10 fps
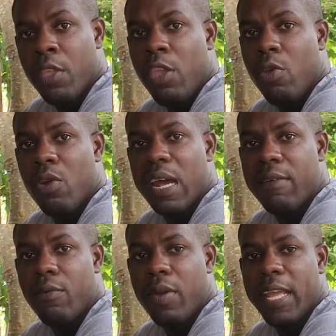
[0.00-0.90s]
you would have
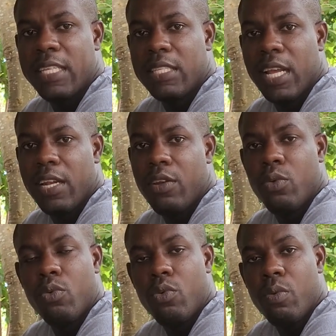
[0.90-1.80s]
wasted 2
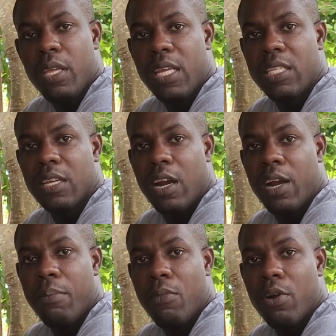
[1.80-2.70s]
weeks or
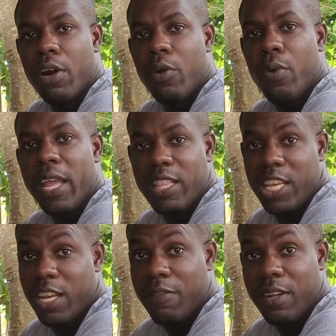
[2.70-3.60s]
more
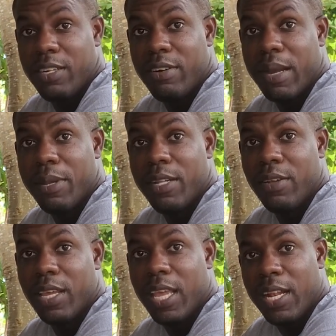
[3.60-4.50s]
waiting for the rabbit to
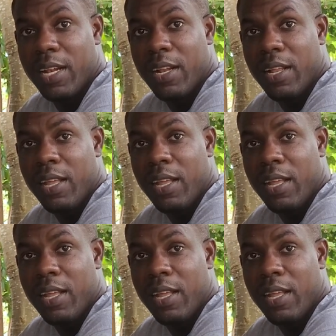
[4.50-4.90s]
kindle,